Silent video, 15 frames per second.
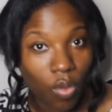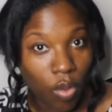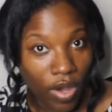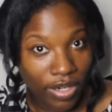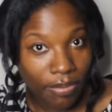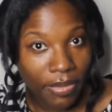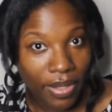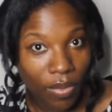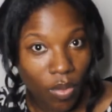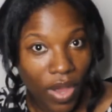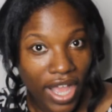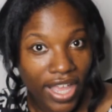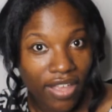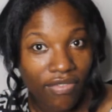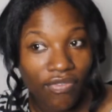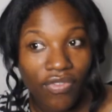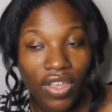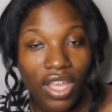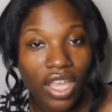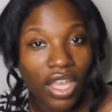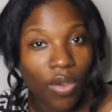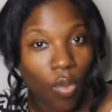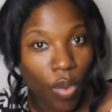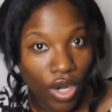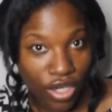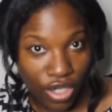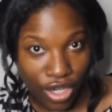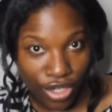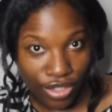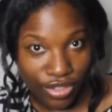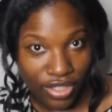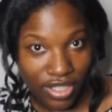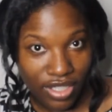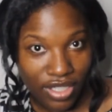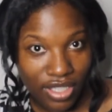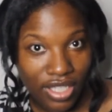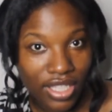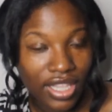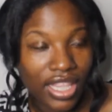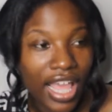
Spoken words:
one midwife and one nurse